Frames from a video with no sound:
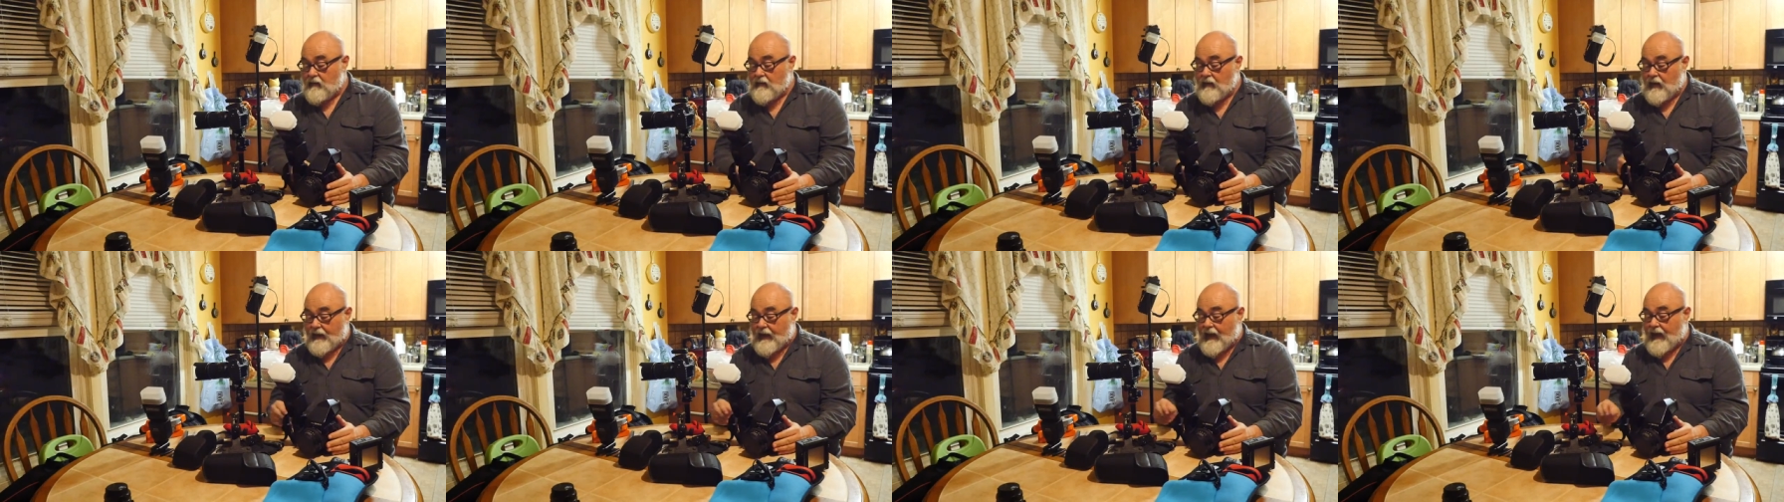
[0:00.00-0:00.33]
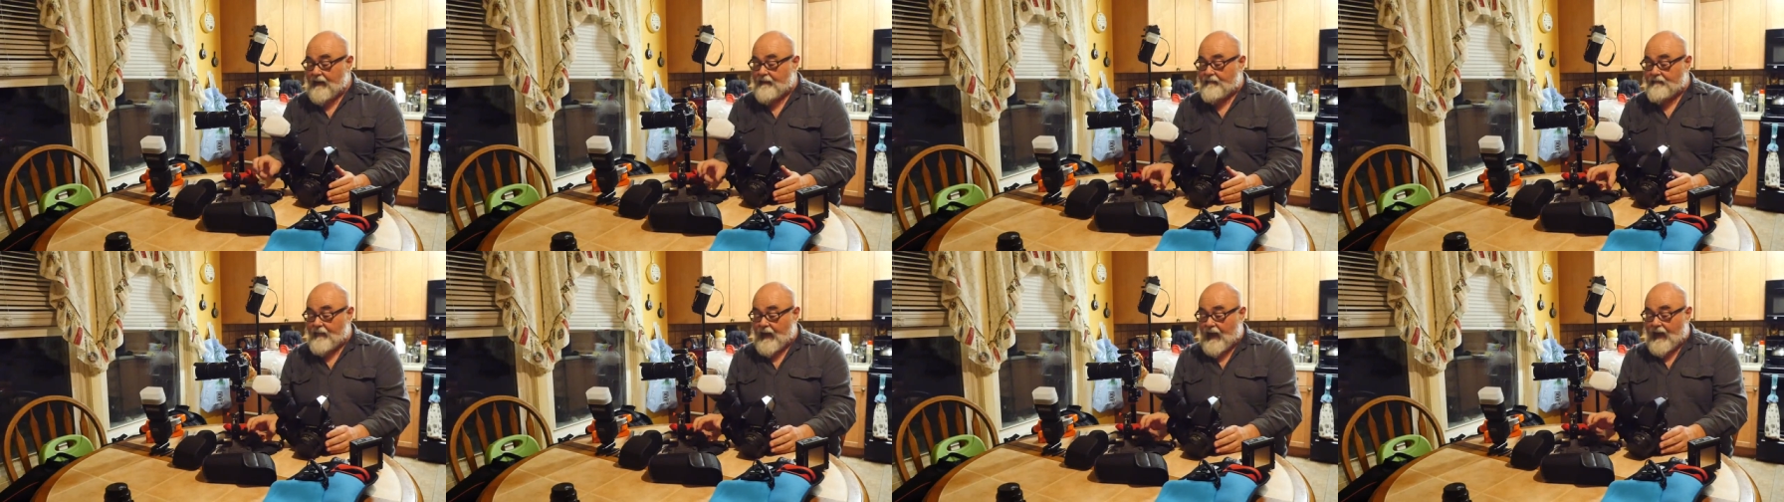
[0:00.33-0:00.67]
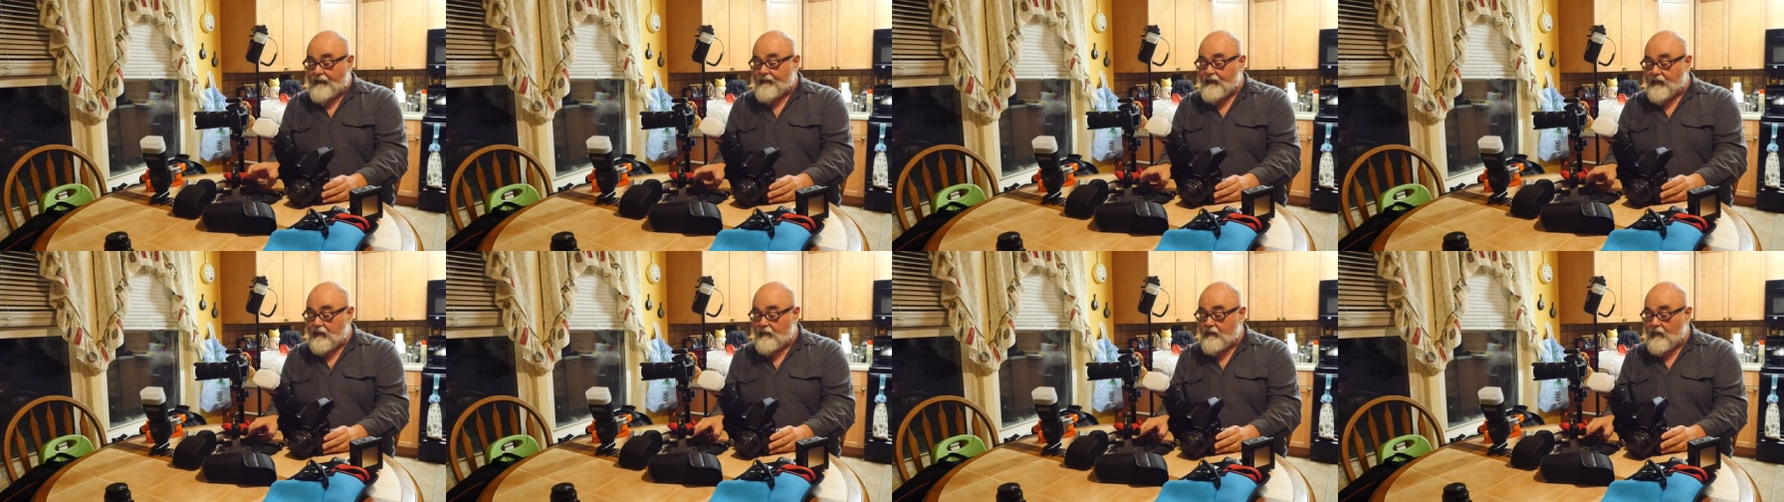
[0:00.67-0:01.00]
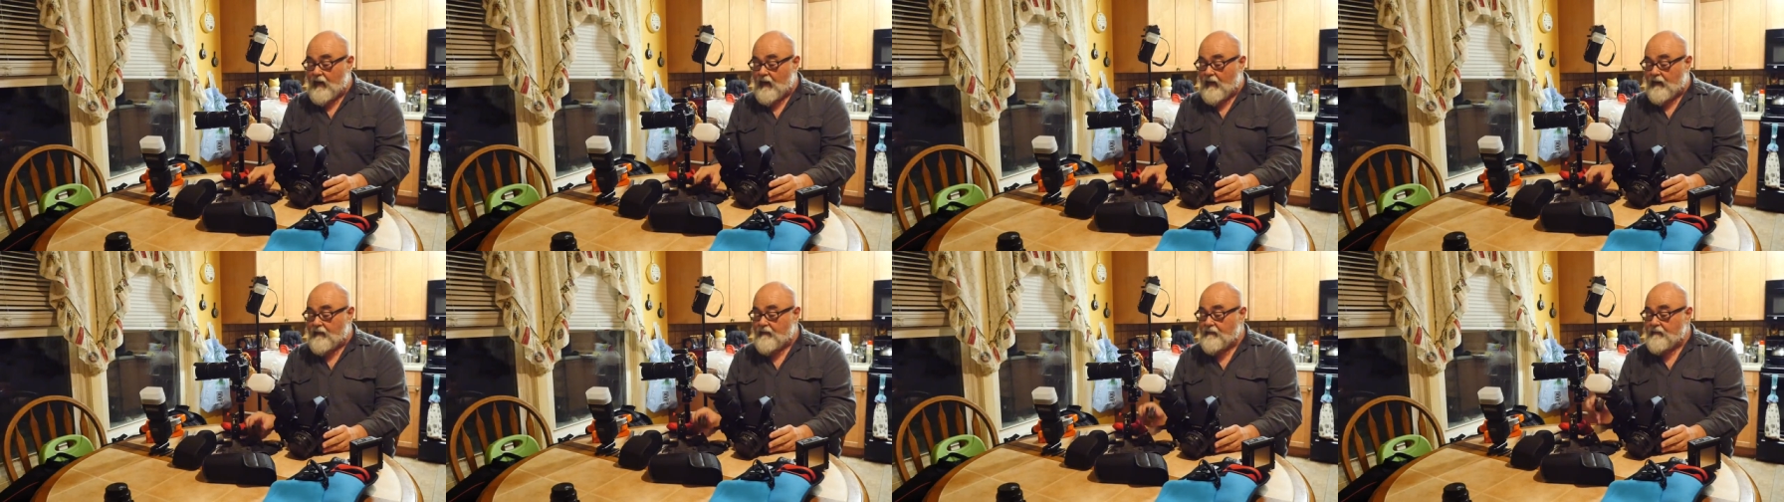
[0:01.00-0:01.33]
again, bang for the
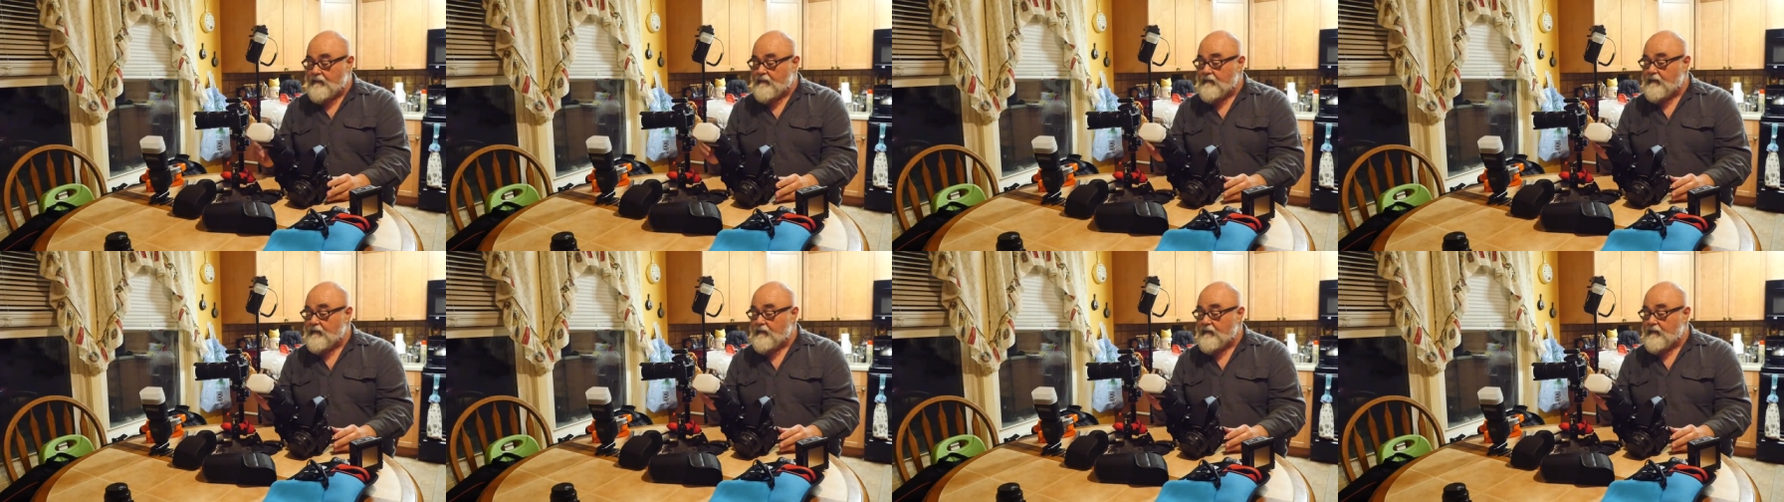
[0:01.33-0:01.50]
buck.